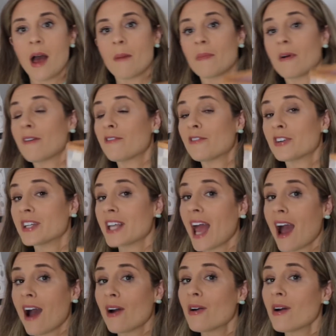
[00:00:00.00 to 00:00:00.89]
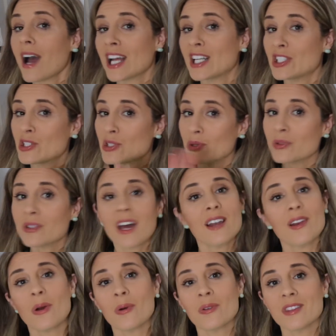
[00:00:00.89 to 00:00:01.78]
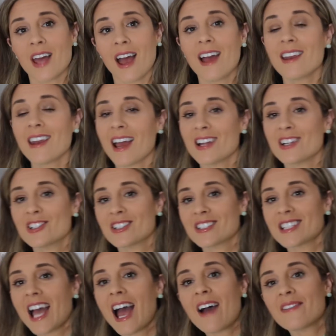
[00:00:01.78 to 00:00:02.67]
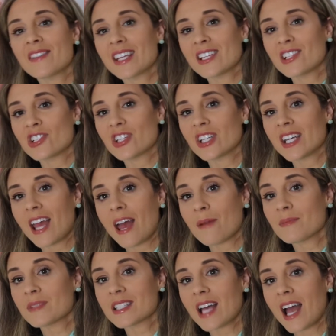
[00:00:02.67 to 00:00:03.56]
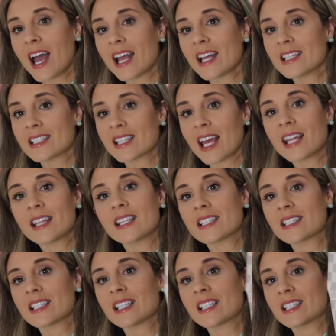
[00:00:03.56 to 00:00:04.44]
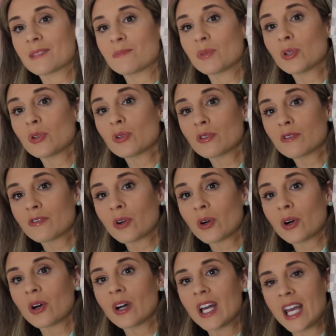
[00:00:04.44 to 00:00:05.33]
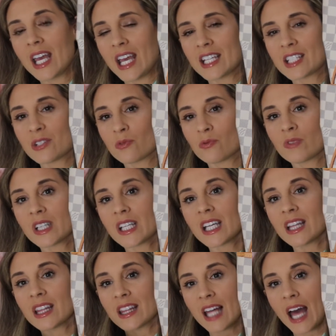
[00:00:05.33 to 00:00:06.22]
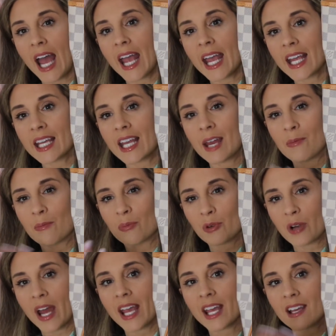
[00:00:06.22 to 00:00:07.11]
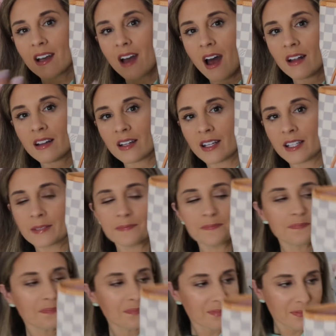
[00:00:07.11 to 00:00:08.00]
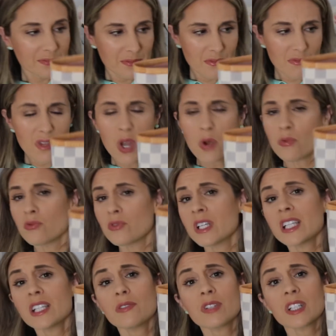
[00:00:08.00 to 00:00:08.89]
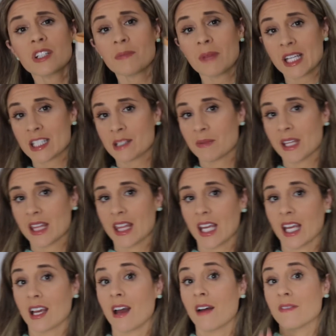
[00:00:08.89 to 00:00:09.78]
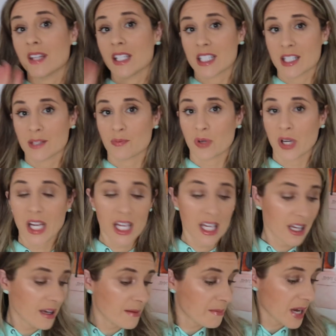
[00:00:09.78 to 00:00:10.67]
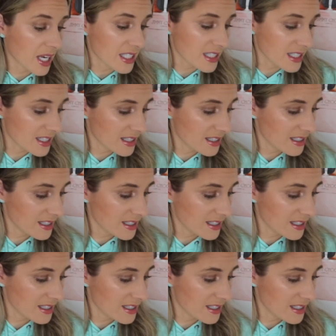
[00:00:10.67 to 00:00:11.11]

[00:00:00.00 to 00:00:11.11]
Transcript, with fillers: But for now, now. I do not own that. I just have the GM size and this is beautiful. It's a really light and bright color. Really, really makes me think of the spring months.